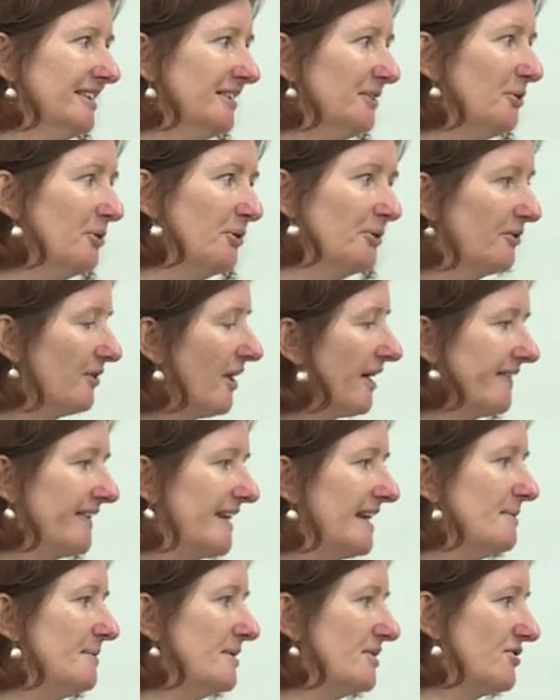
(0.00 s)
or like
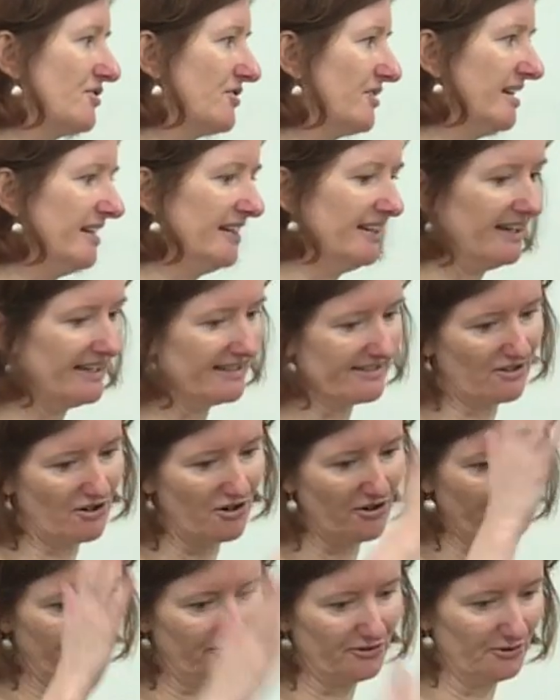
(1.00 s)
the MSG has
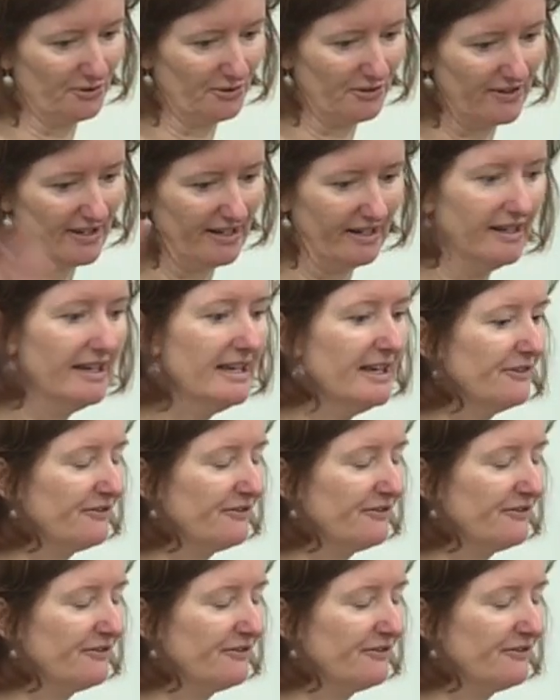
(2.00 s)
gone through a thing.